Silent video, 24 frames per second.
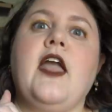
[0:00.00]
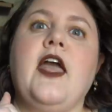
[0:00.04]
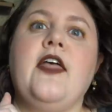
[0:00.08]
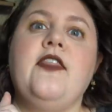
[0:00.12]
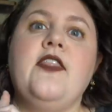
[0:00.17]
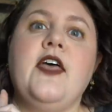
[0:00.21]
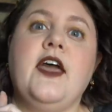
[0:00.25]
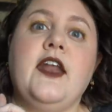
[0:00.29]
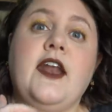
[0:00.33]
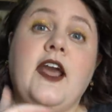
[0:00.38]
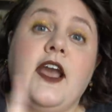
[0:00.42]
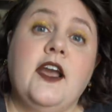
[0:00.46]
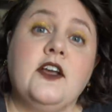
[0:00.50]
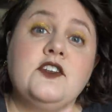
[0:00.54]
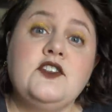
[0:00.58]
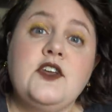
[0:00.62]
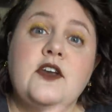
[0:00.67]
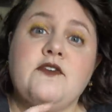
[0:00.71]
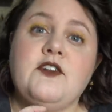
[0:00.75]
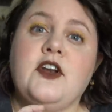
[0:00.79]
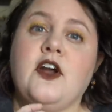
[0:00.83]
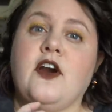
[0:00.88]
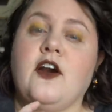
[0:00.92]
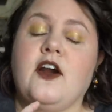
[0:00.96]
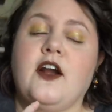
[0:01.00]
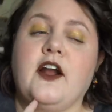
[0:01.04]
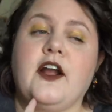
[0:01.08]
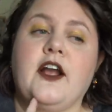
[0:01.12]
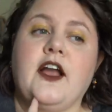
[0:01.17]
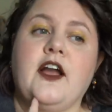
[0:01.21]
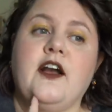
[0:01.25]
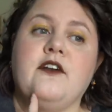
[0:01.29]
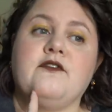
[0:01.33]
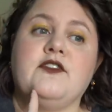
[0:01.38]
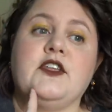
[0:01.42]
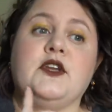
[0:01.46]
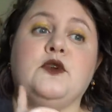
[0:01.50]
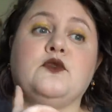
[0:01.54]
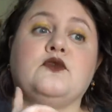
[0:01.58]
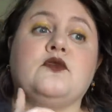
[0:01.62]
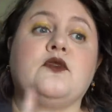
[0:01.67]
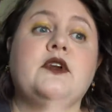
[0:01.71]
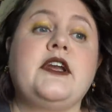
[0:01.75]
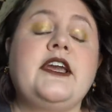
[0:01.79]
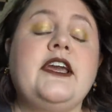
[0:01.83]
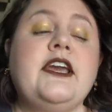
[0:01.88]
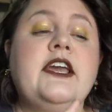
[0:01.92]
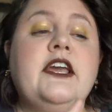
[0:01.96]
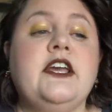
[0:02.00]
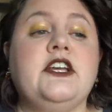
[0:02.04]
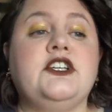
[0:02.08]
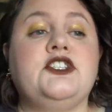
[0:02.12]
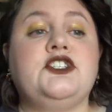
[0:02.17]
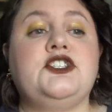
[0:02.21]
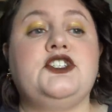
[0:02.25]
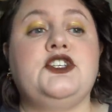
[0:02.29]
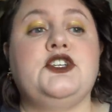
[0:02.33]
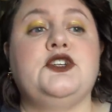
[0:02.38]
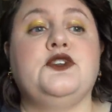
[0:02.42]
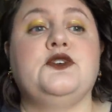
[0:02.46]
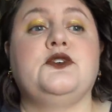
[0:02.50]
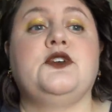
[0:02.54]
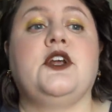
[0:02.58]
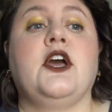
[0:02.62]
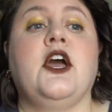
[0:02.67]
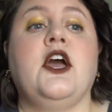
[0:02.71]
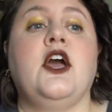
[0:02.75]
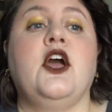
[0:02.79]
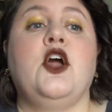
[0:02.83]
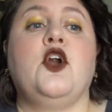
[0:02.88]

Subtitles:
And then I also have an arc of the reissued